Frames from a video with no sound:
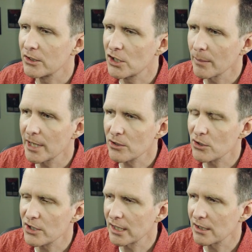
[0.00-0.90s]
Jeremy
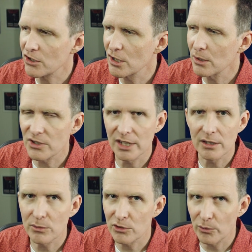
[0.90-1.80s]
also said in his notes that
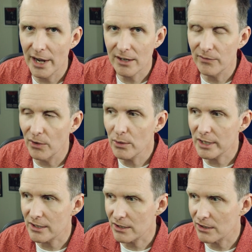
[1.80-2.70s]
there was a rack
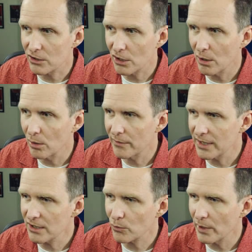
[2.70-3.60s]
focus. So if
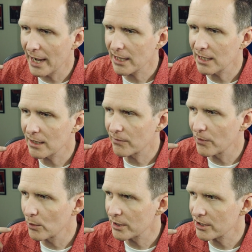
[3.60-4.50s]
he's racking
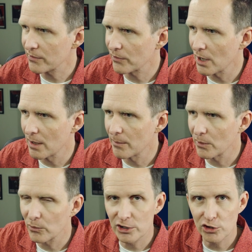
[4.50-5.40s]
focus
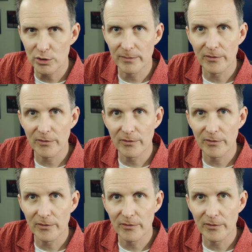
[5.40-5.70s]
from extreme